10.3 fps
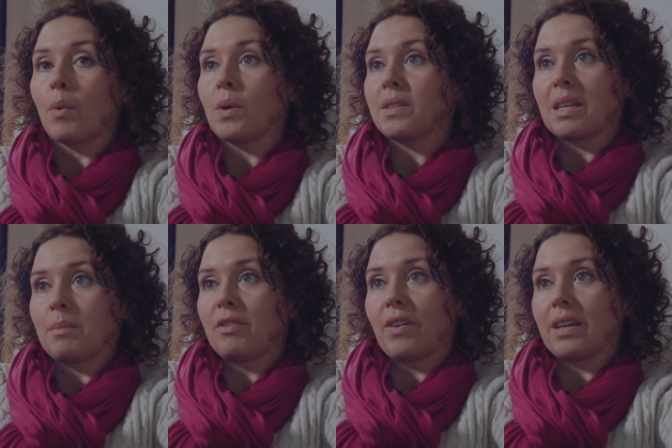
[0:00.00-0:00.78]
I'm always going to
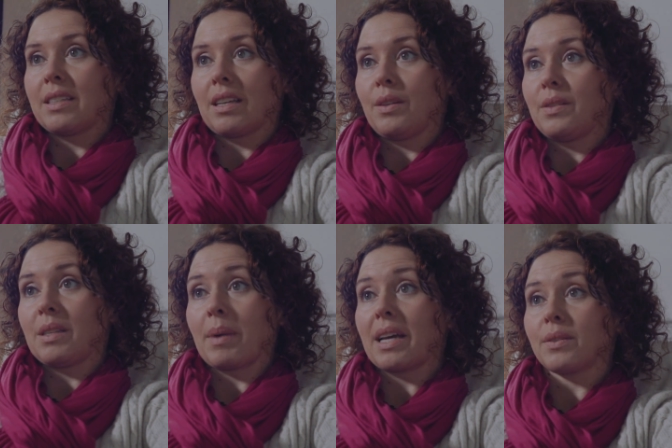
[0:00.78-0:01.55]
be fighting a
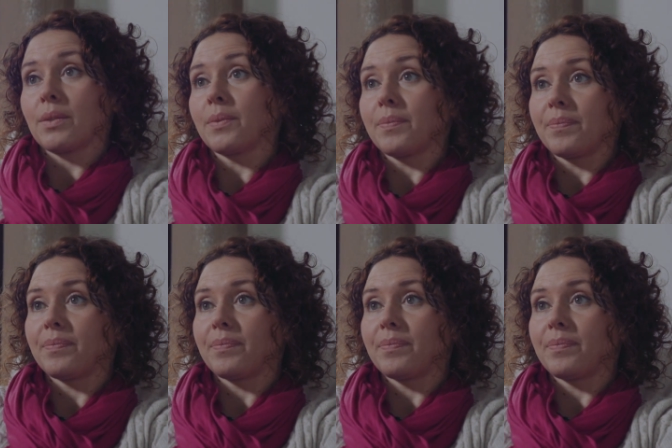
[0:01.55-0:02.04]
losing battle.